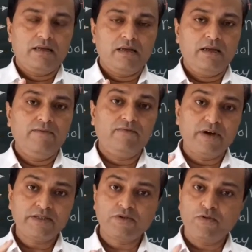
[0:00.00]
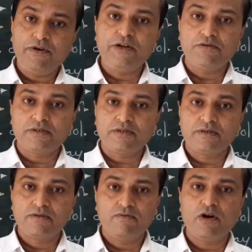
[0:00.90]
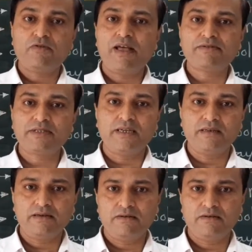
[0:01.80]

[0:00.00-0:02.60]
In first two videos, what we have seen,